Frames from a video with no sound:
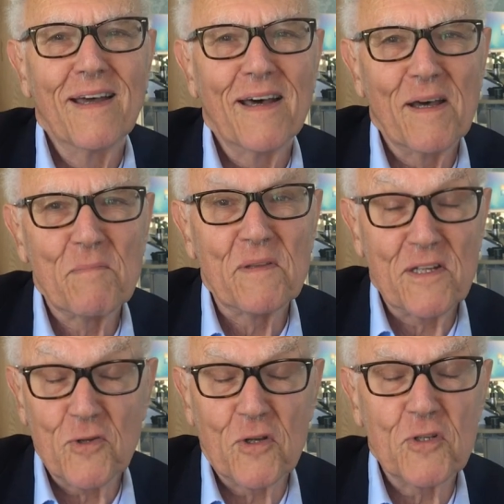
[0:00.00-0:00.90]
But they
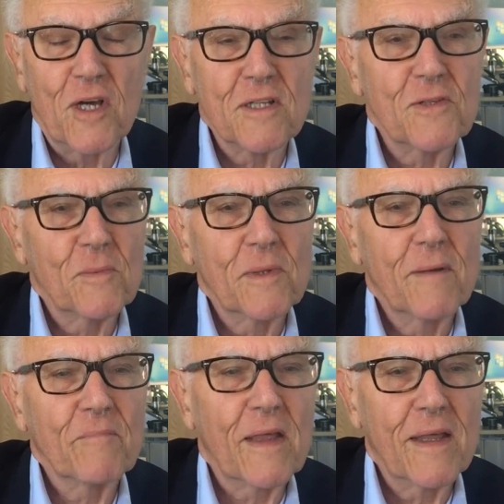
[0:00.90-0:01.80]
took a chance on me,
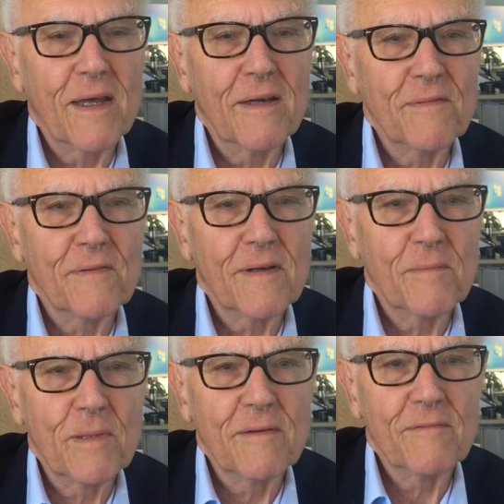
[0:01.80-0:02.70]
and I've
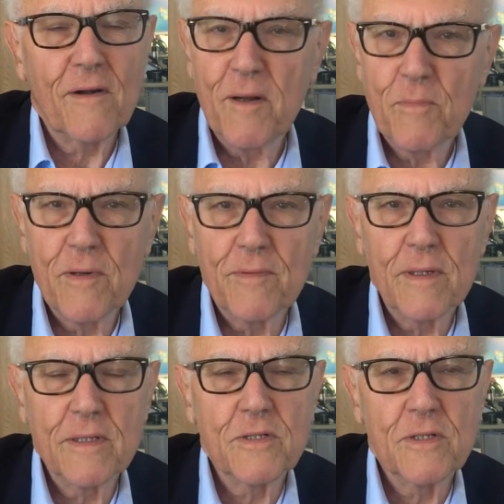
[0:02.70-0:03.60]
been very
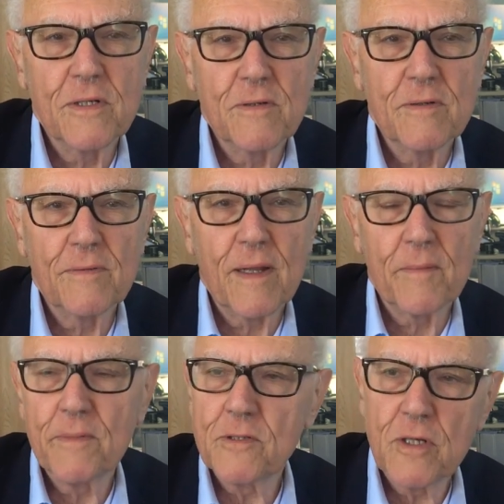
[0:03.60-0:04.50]
privileged to
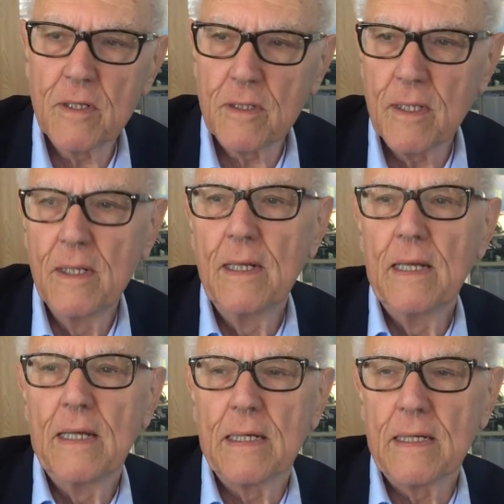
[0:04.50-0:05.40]
develop the journal
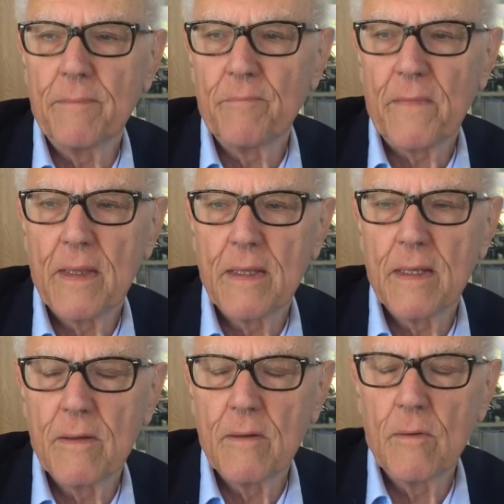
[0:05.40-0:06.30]

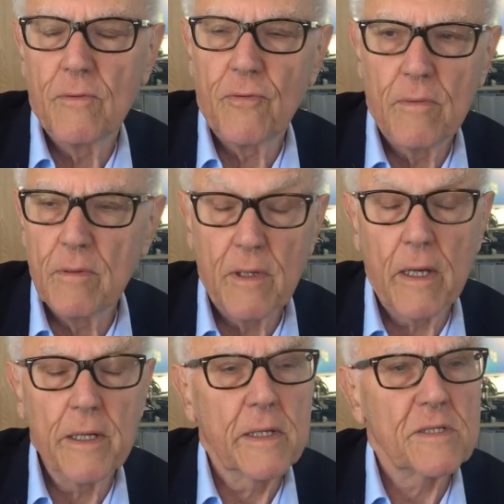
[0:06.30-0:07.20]
for
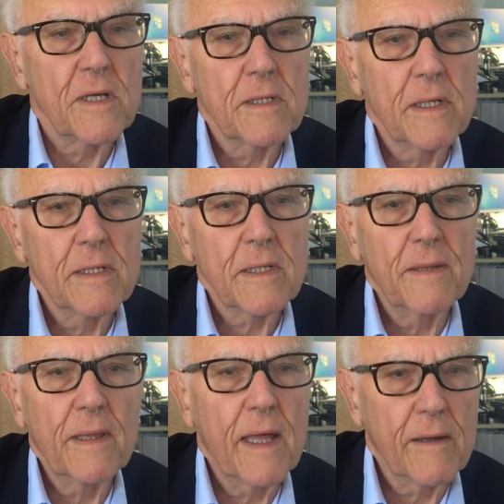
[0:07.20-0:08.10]
9 years I did it.
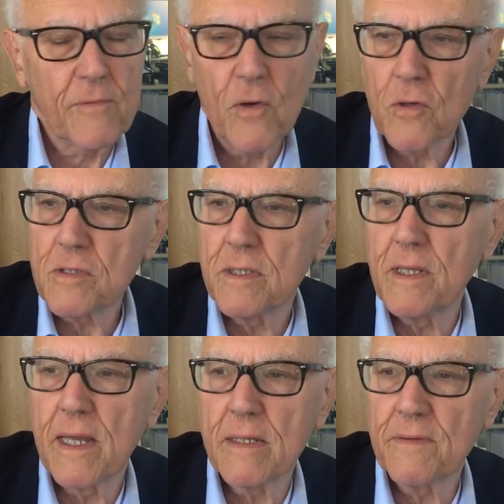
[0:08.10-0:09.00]
And then, of course, at
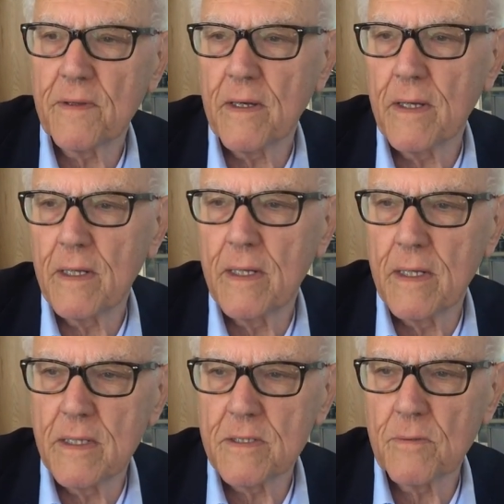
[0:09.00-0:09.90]
the end of the 9
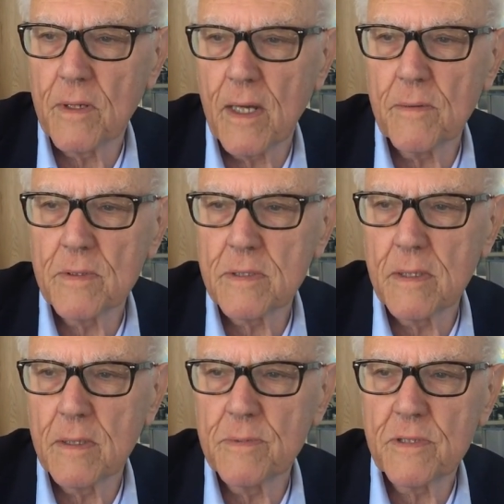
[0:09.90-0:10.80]
years, when I was
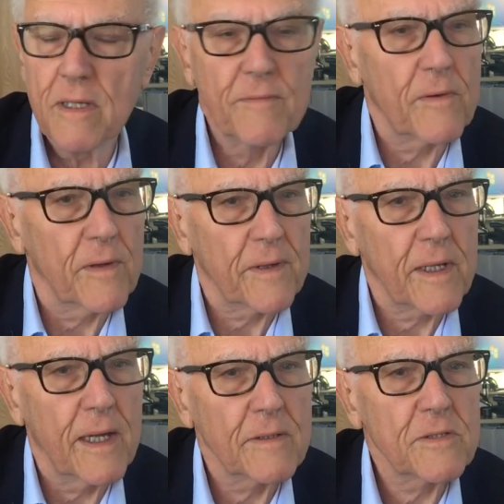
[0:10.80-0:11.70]
an observer on the
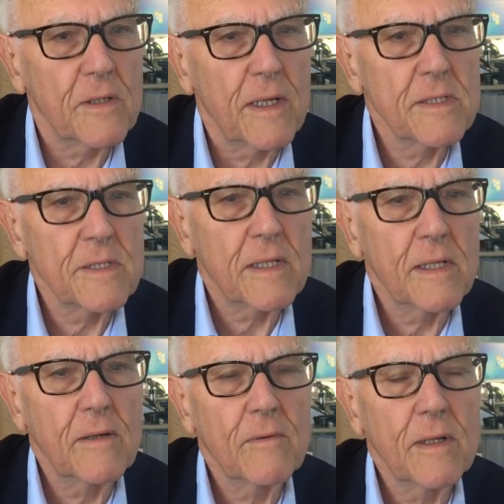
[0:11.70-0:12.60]
council, I
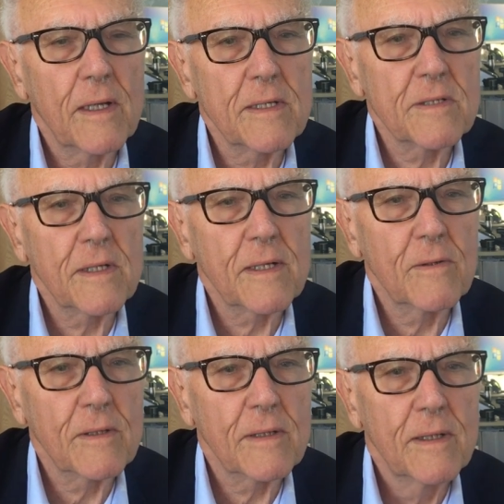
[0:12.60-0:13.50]
suddenly realised
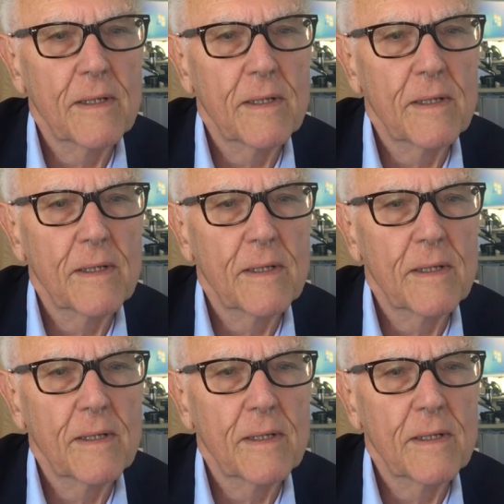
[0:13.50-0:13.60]
that